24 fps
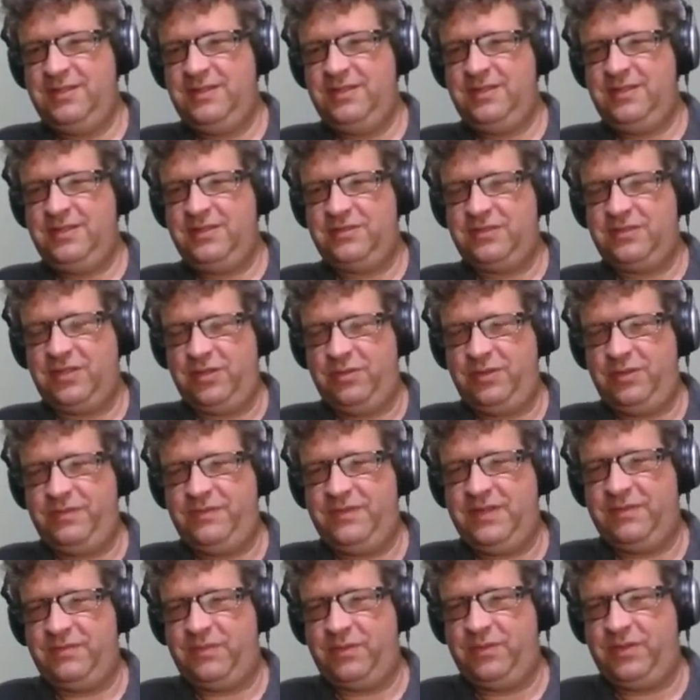And so we've
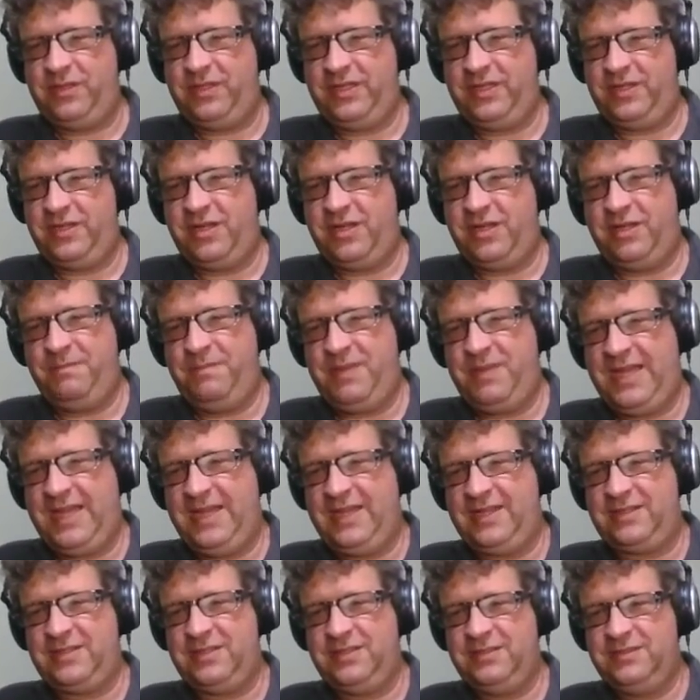never really gone
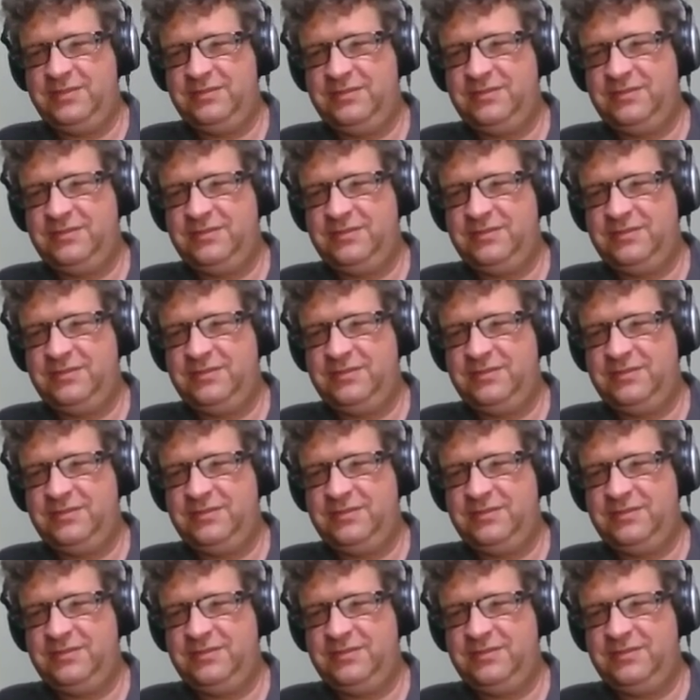back.